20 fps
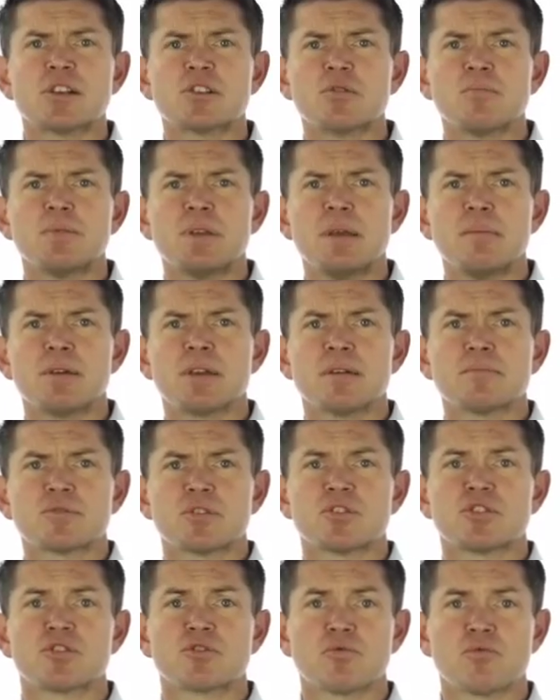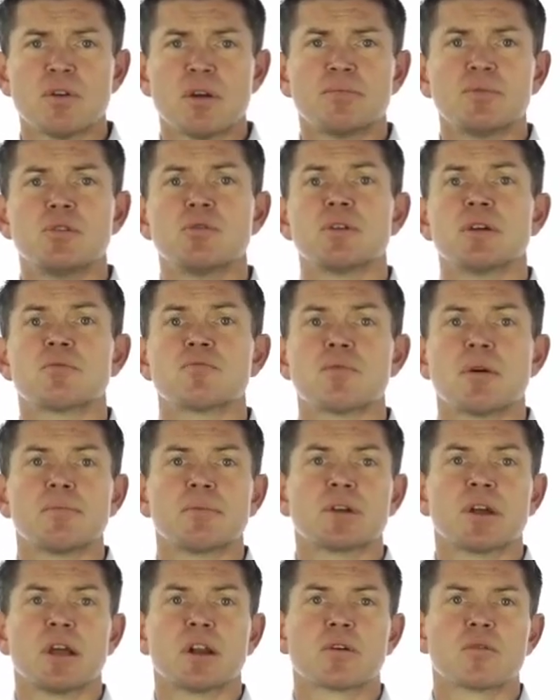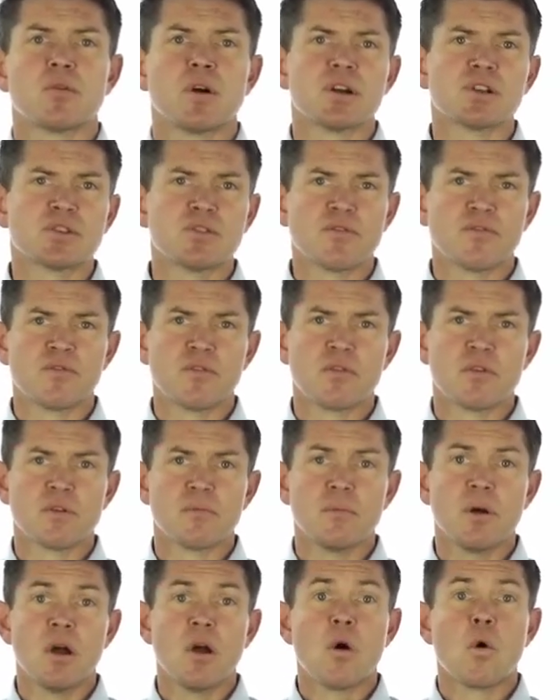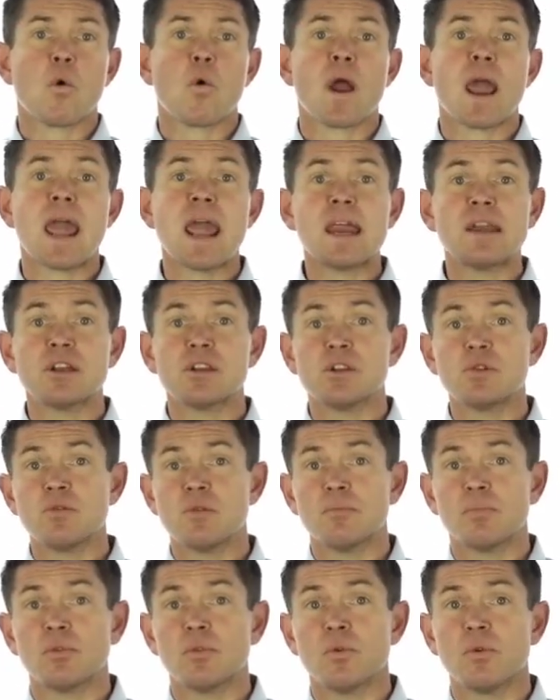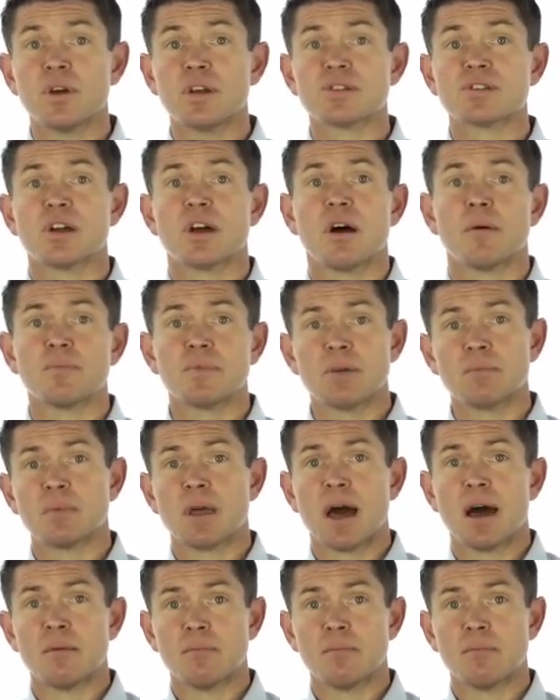The SOP becomes a script you can replicate across your firm or hand to new employees to help them